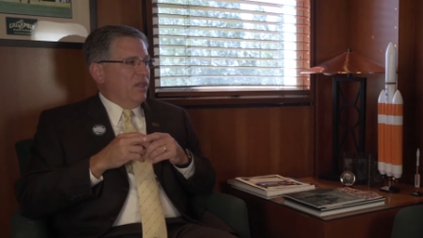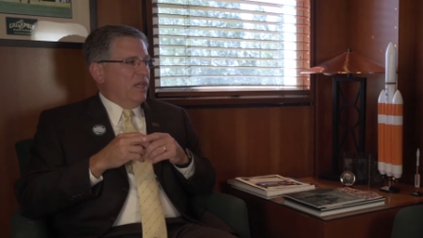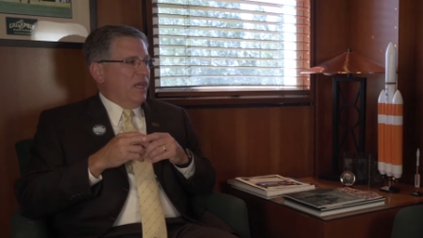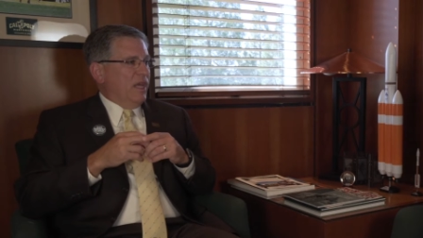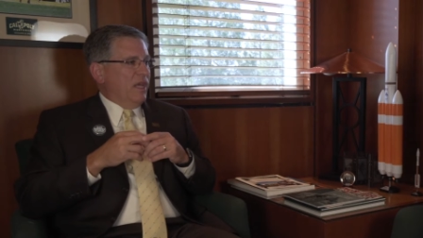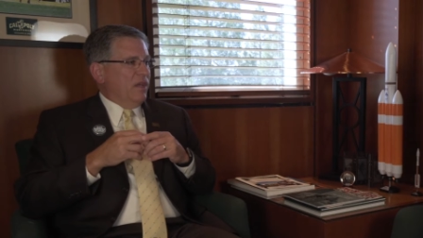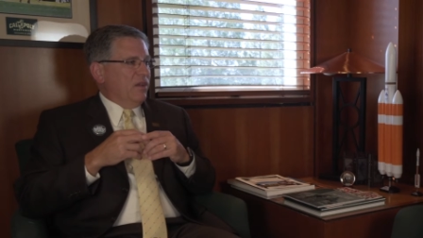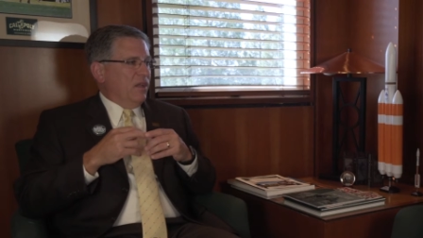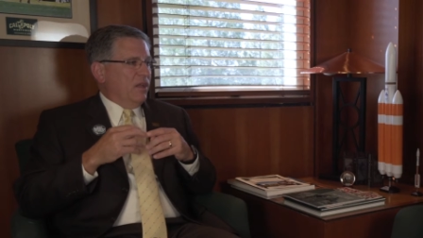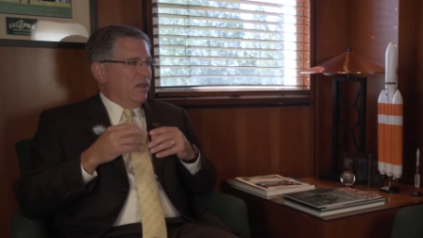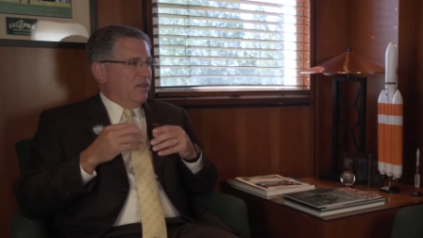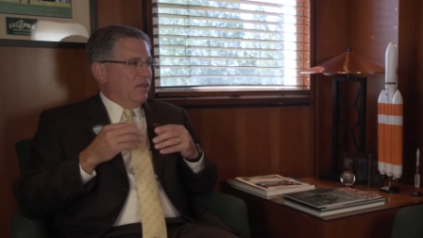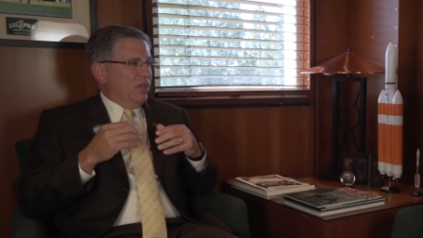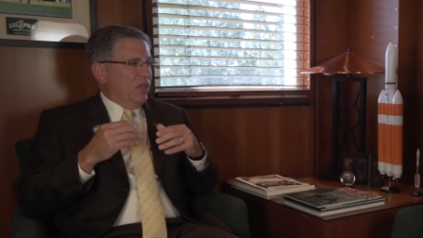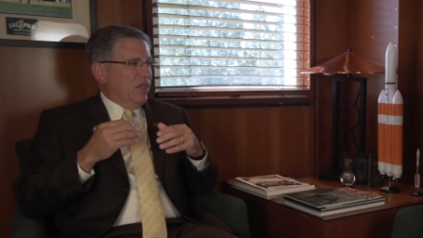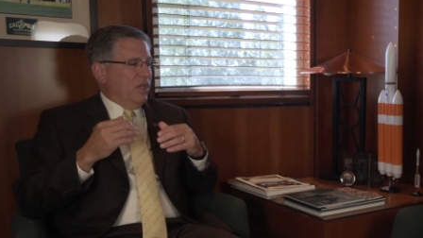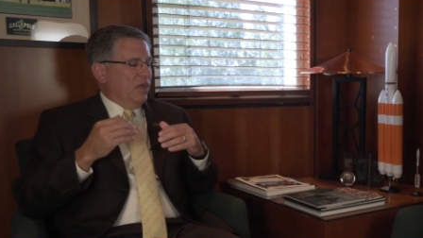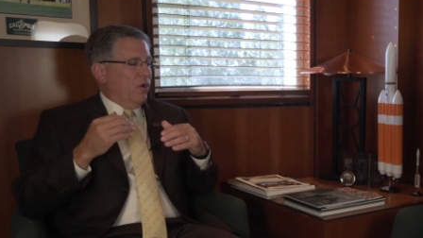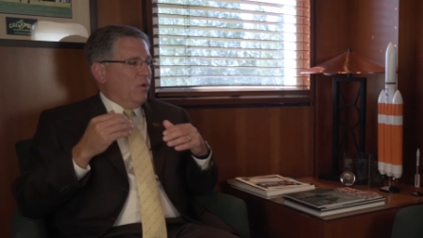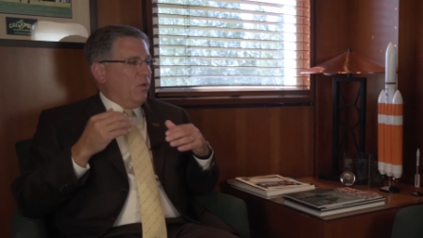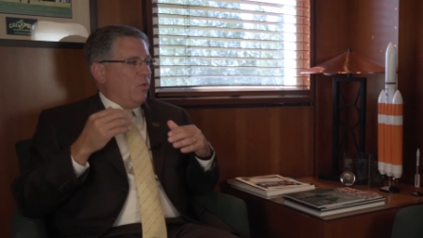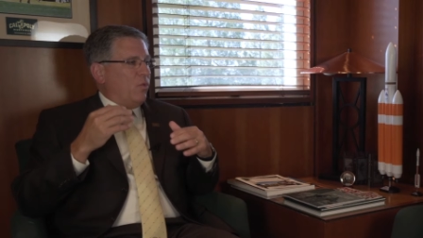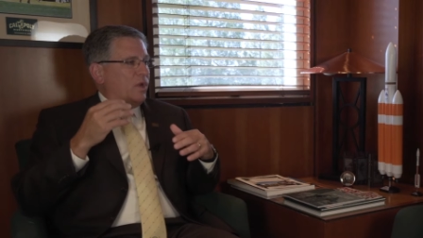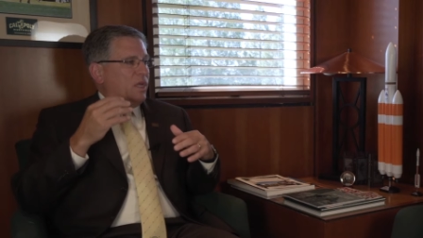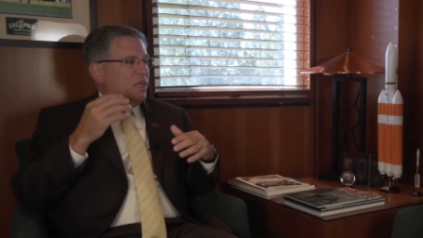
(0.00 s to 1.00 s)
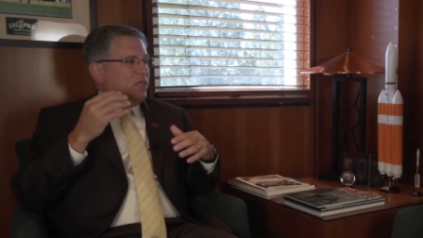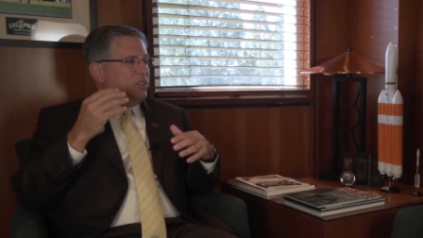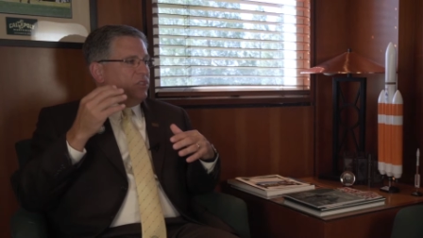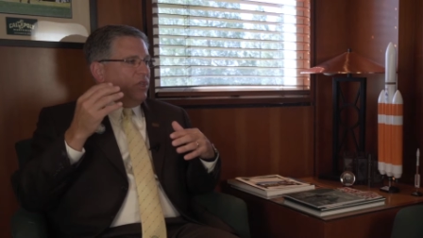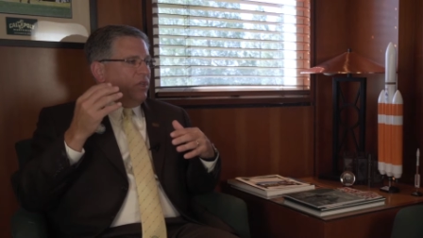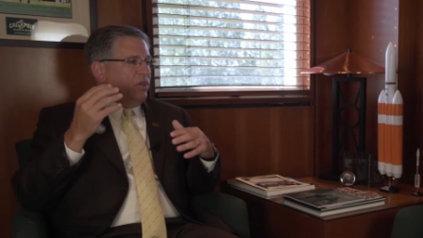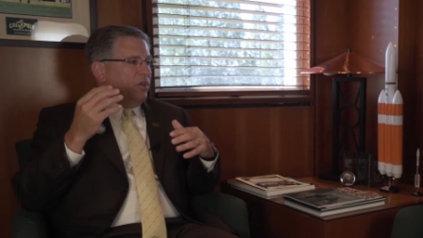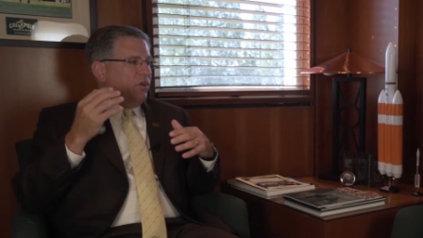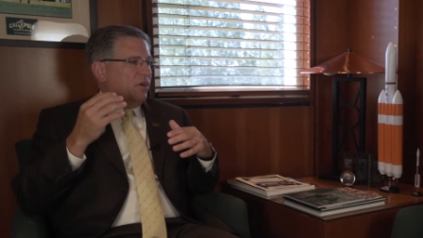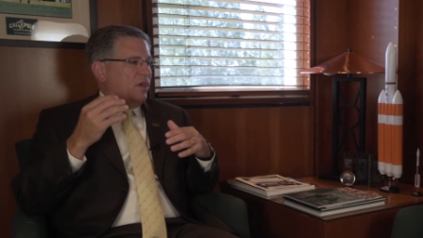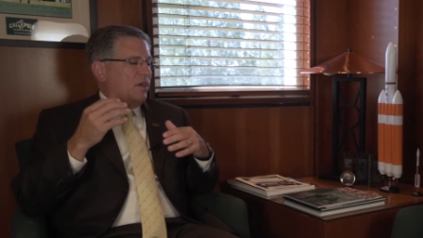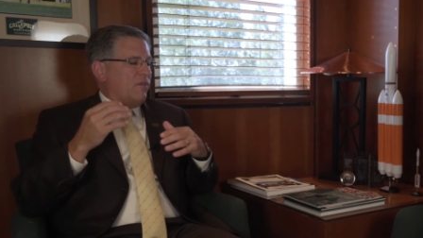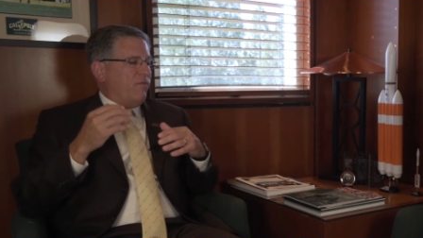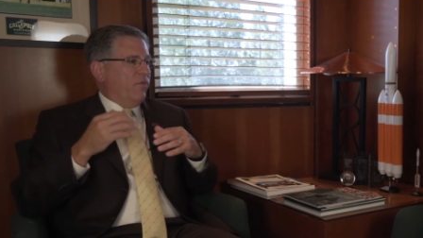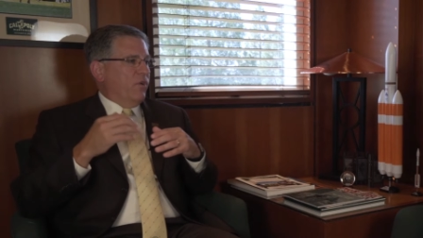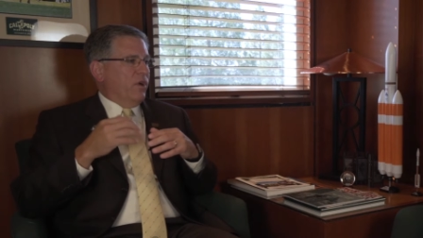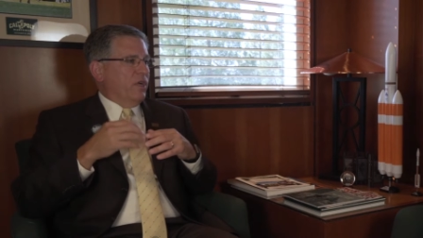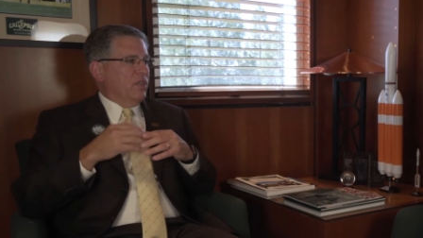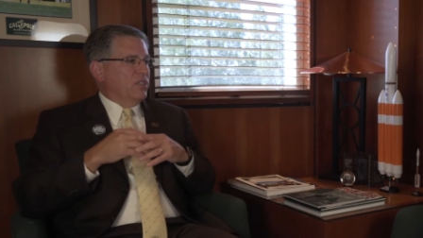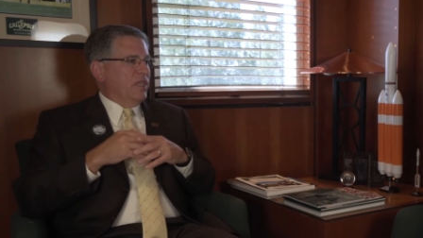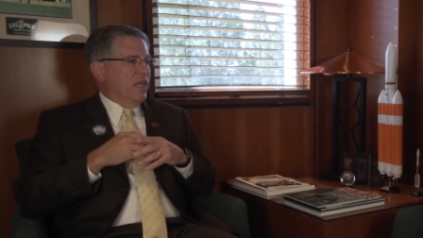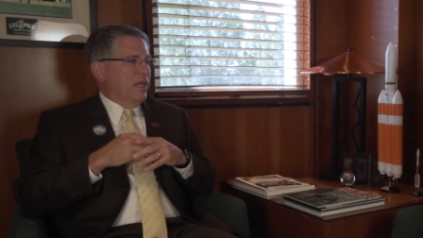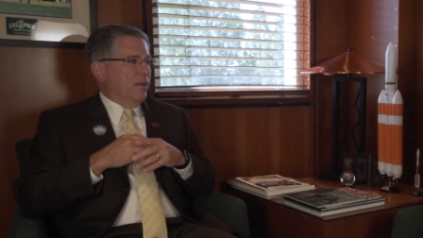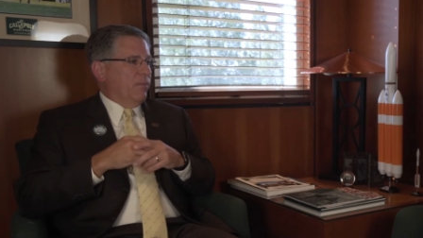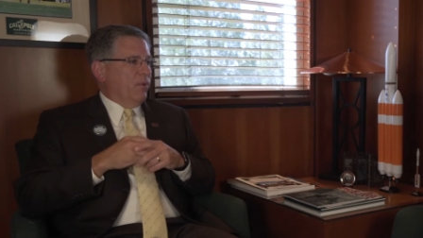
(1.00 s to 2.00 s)
That you know, engineering, for
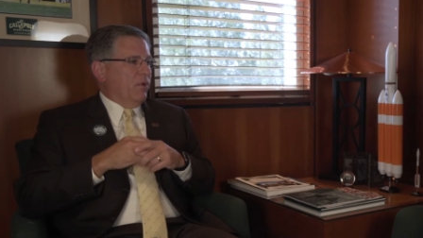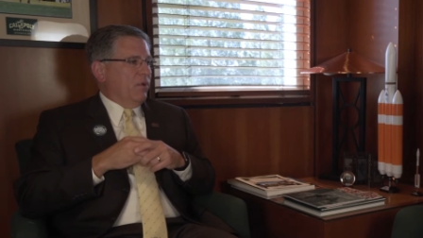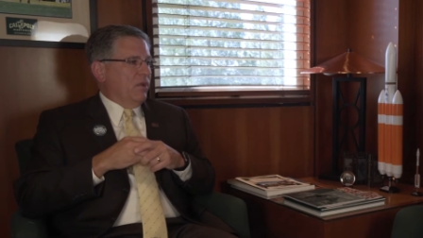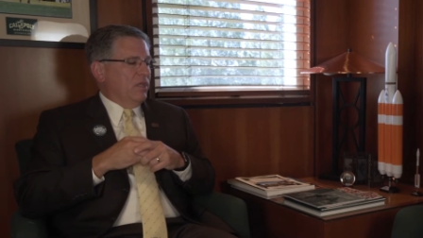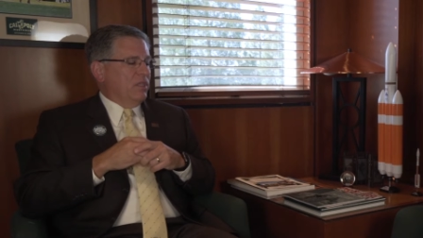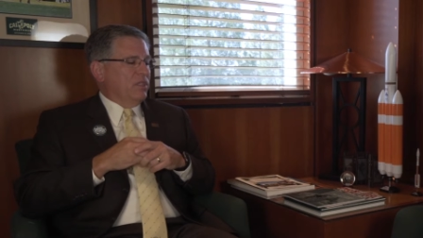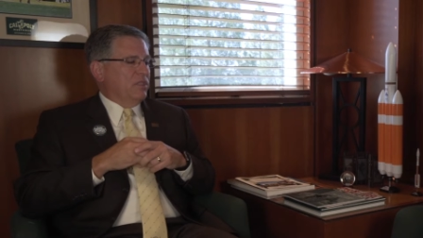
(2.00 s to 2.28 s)
example,